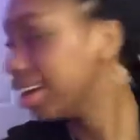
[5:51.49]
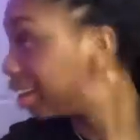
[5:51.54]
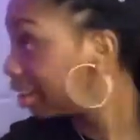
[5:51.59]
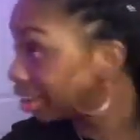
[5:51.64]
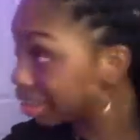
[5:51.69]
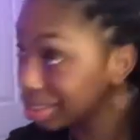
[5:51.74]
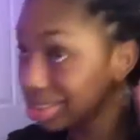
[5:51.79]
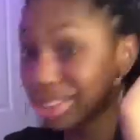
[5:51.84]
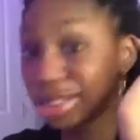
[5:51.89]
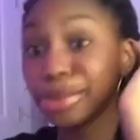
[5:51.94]

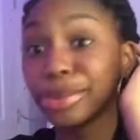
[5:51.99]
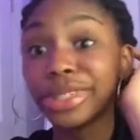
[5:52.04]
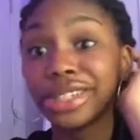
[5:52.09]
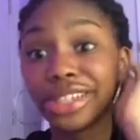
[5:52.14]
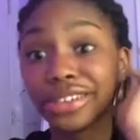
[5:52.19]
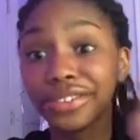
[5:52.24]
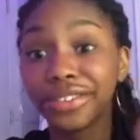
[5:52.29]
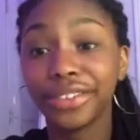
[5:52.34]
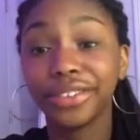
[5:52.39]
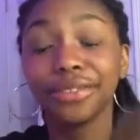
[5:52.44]
Super
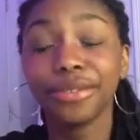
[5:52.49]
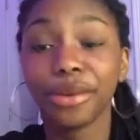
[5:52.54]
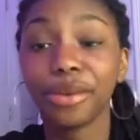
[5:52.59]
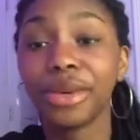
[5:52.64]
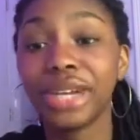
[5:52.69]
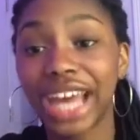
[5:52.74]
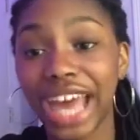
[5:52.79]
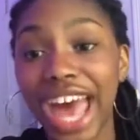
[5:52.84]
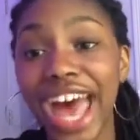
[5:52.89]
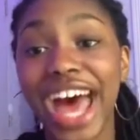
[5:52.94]
different from what I
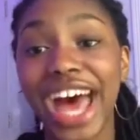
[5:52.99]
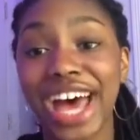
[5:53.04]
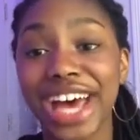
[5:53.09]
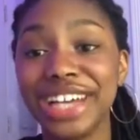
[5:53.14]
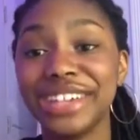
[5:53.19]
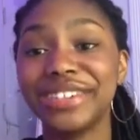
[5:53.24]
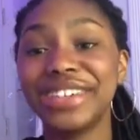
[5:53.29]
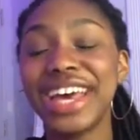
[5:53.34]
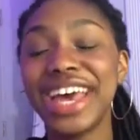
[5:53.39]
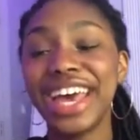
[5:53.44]
have.
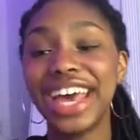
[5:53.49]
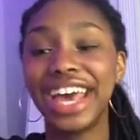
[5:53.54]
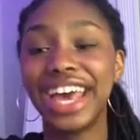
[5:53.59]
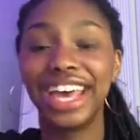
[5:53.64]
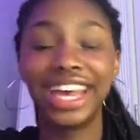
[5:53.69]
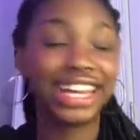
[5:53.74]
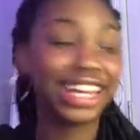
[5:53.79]
It